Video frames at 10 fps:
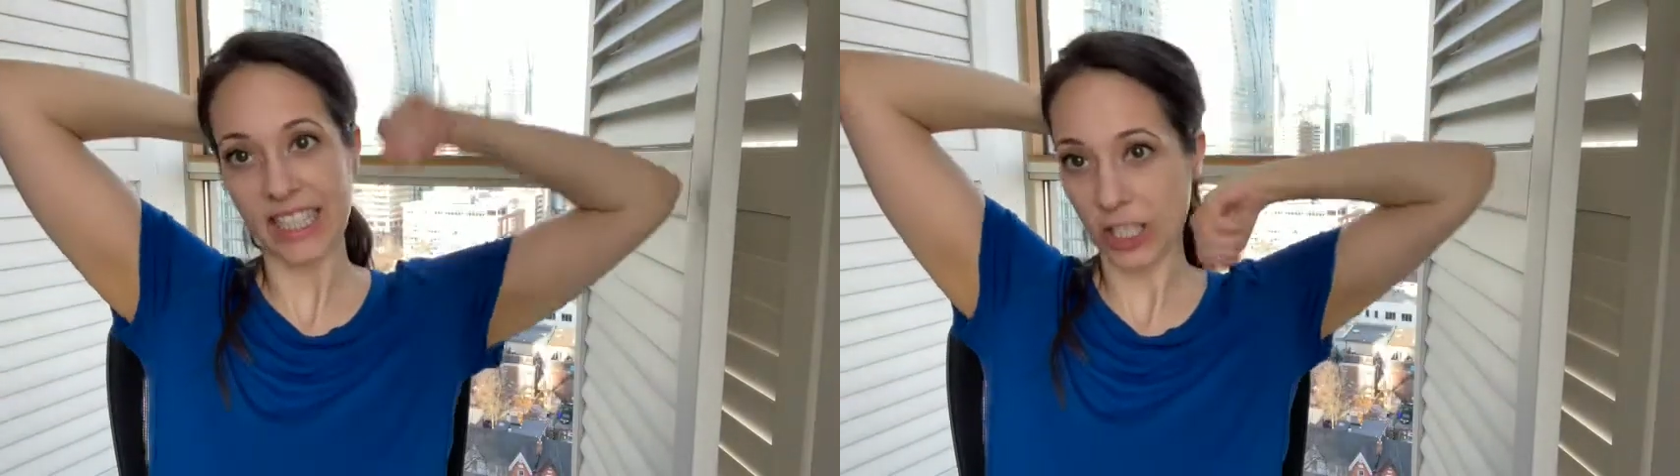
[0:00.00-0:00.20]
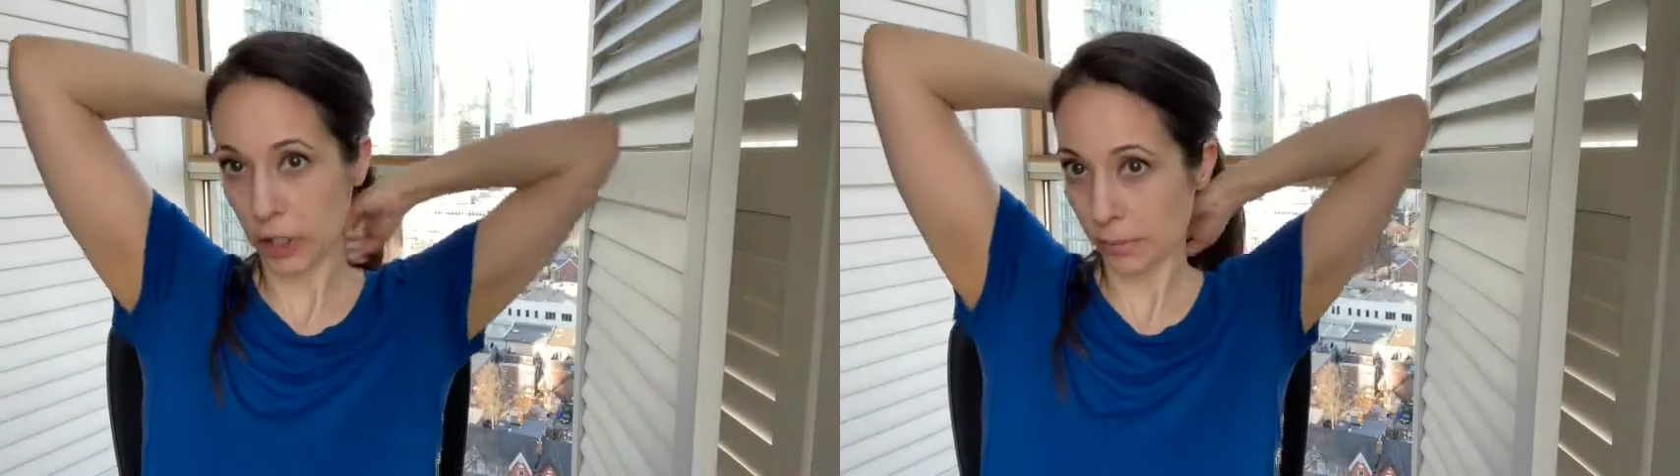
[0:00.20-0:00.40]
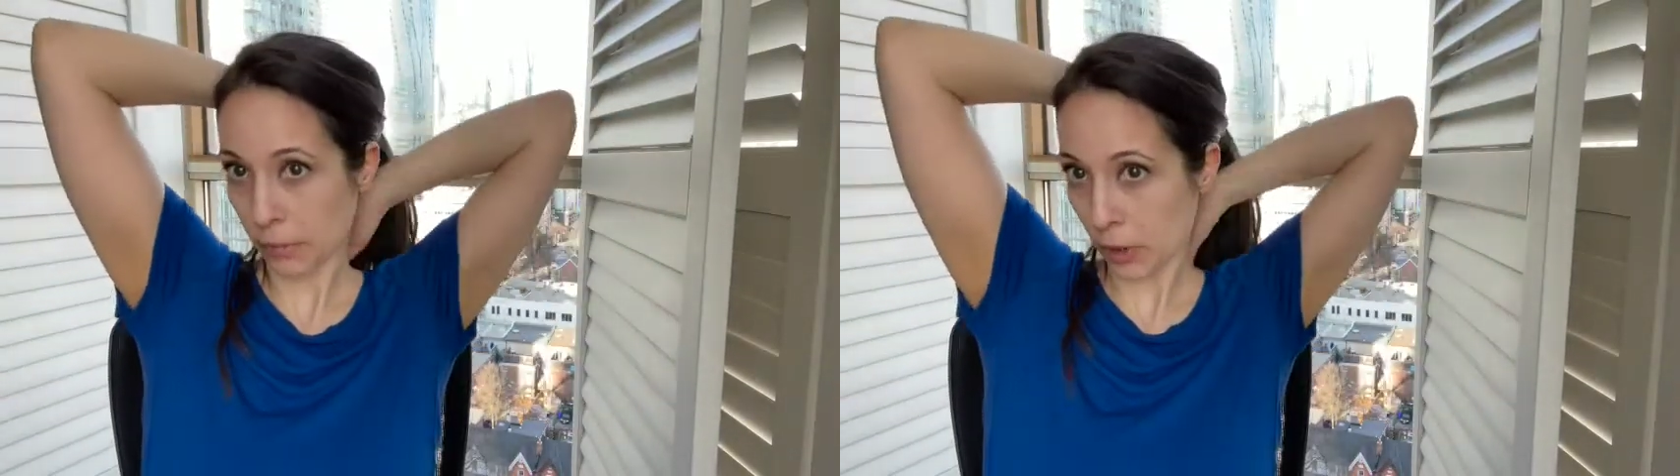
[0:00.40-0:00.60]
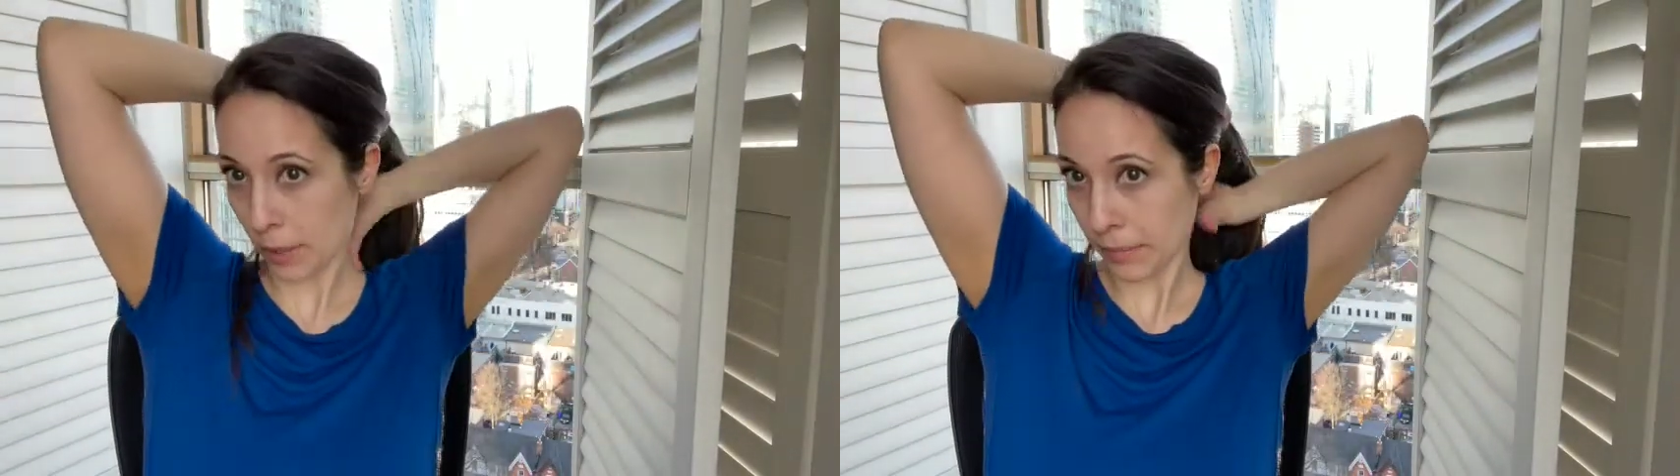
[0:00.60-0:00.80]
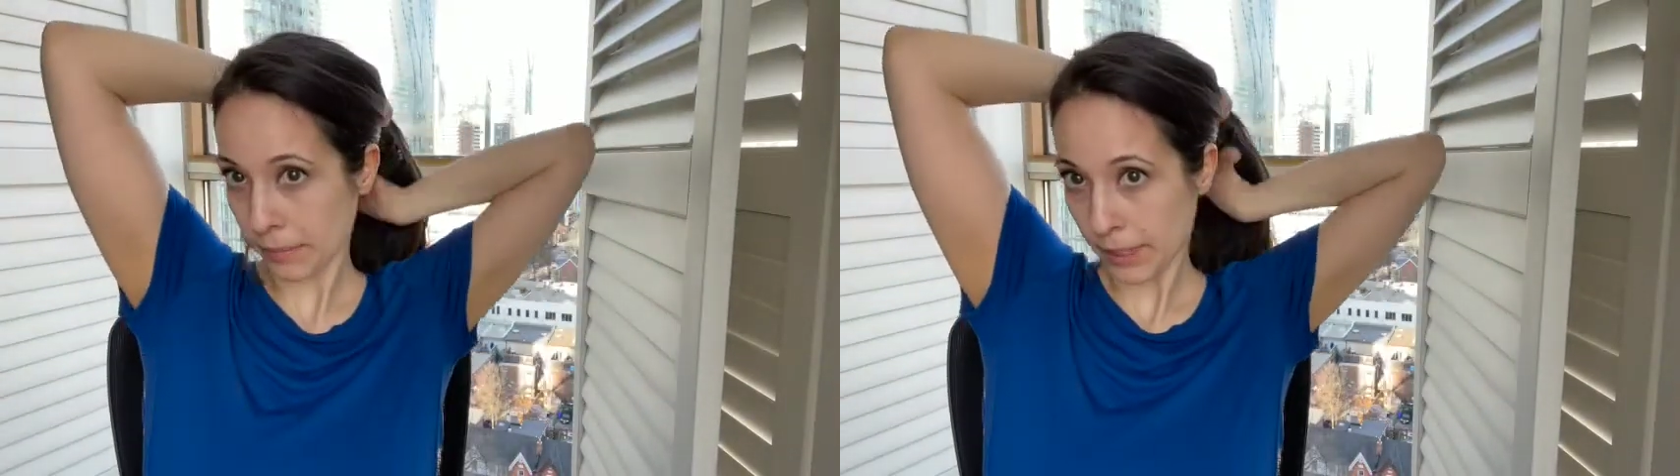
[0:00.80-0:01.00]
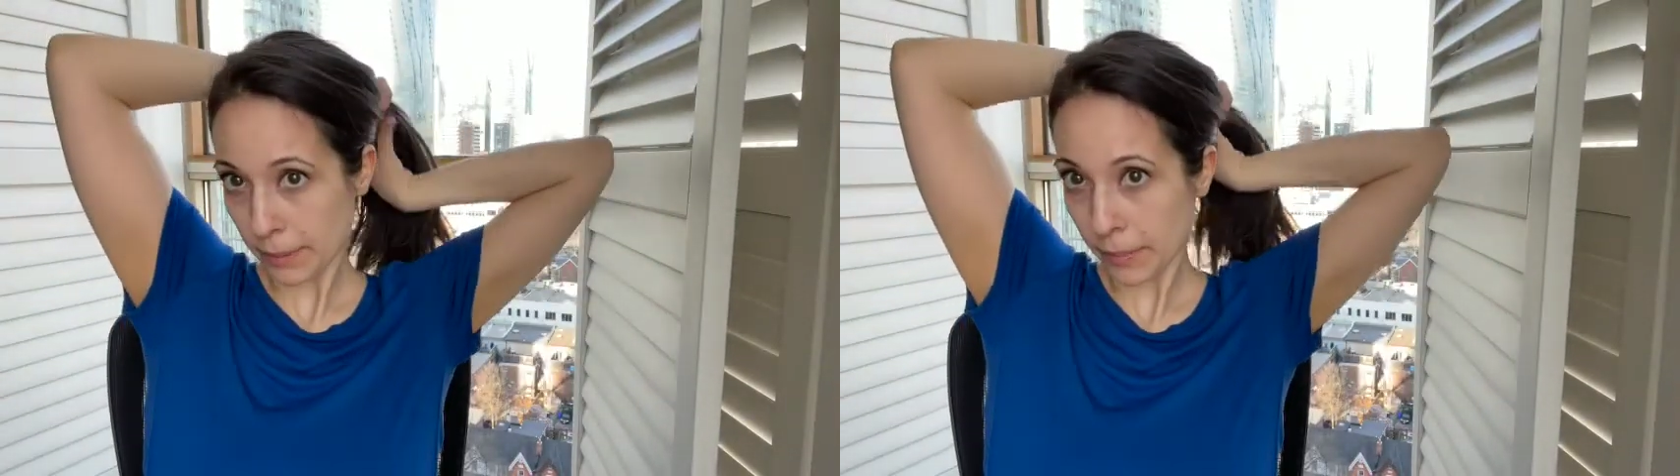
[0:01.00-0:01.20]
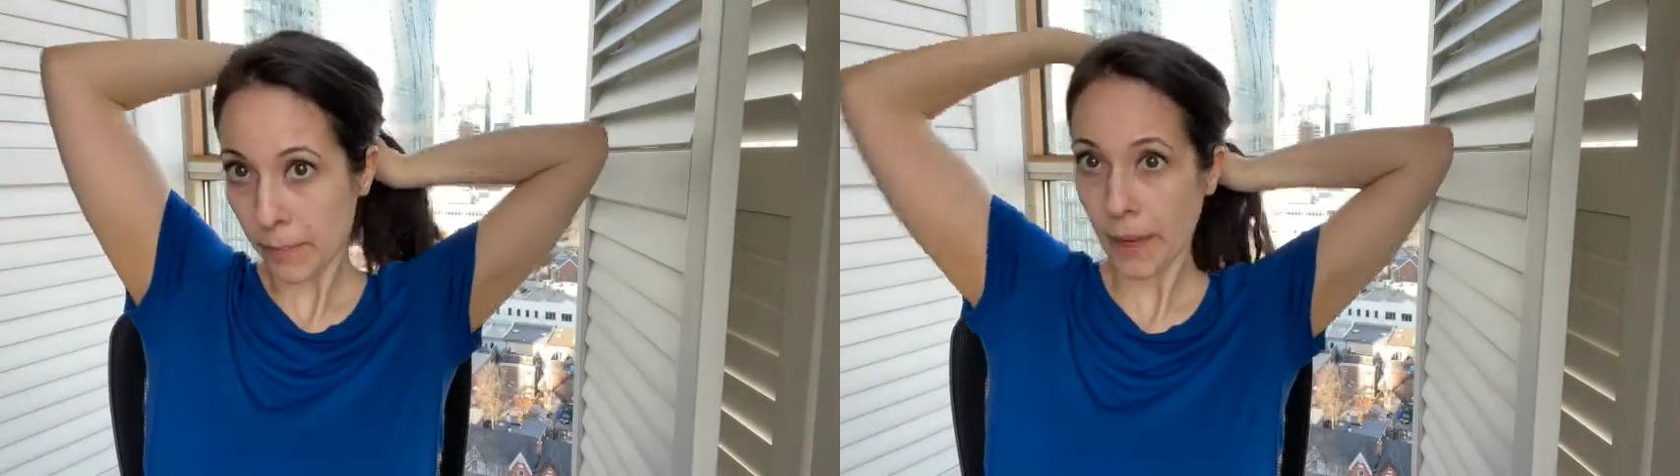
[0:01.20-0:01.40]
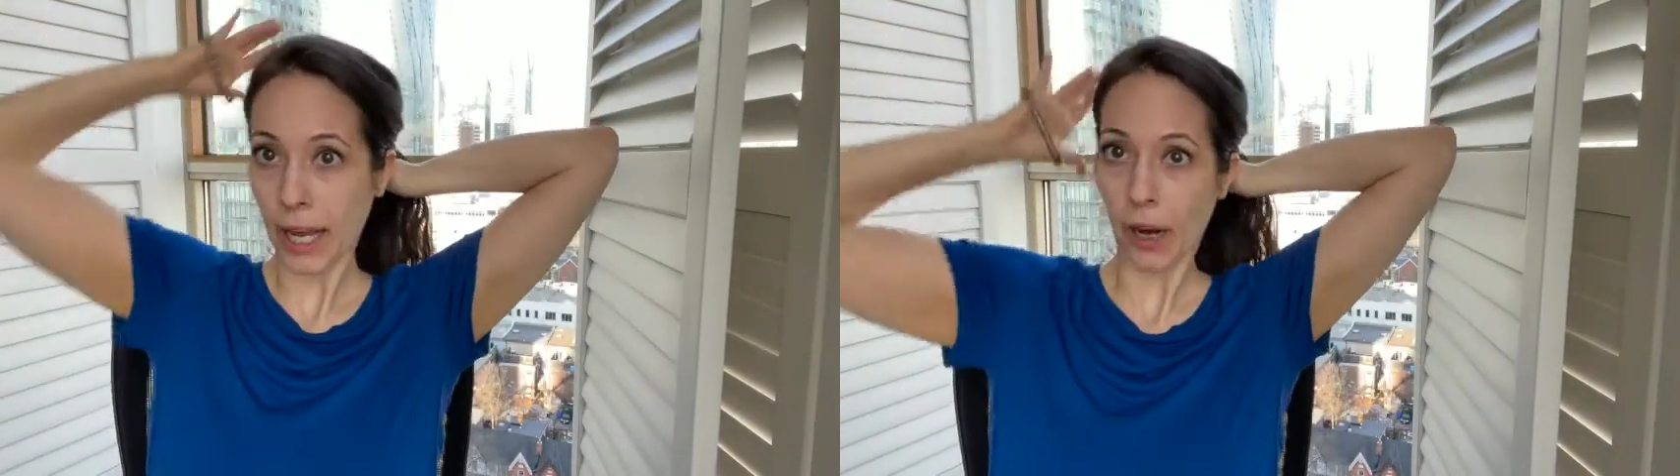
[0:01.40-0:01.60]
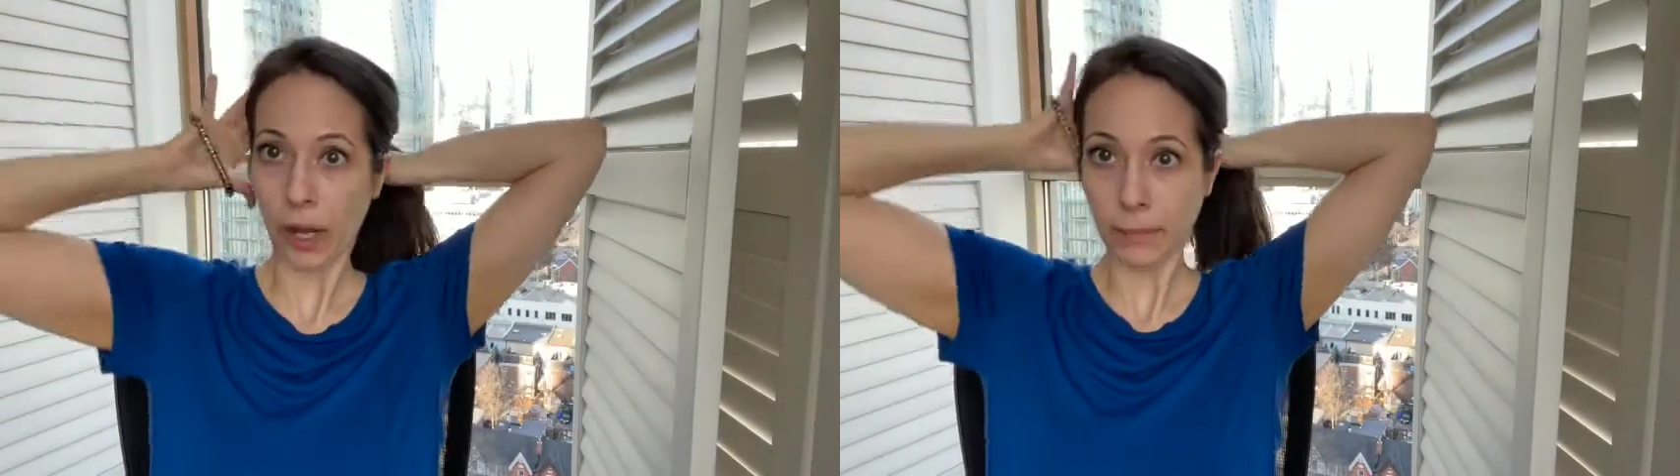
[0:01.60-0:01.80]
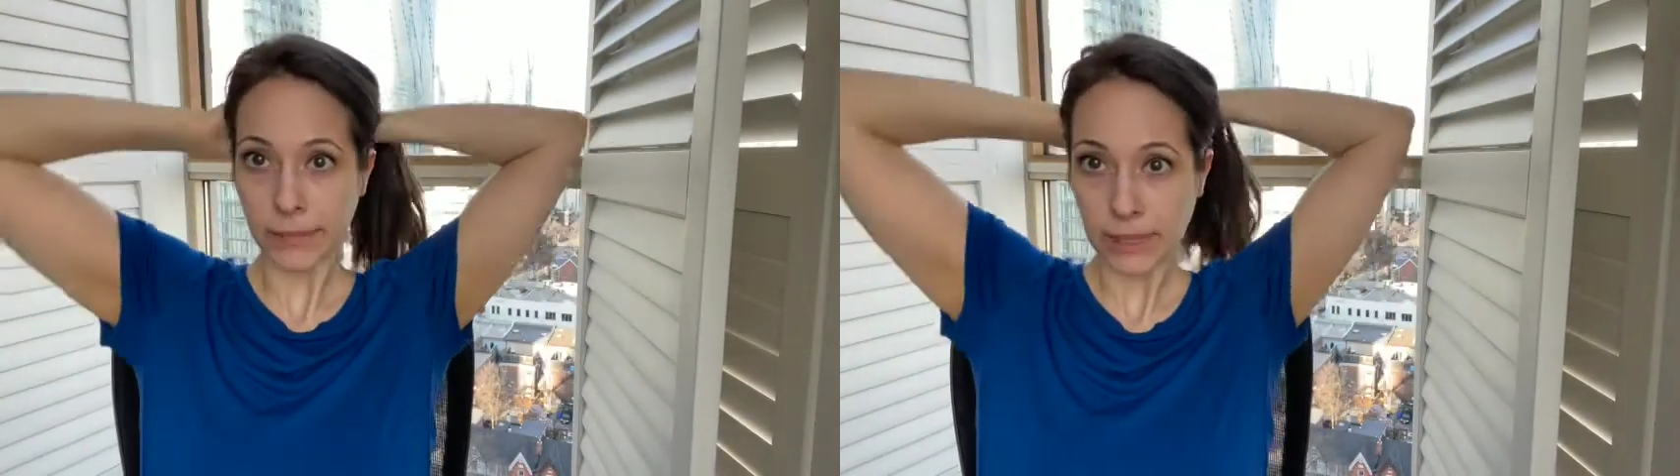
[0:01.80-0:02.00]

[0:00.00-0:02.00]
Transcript: I should probably put my hair up.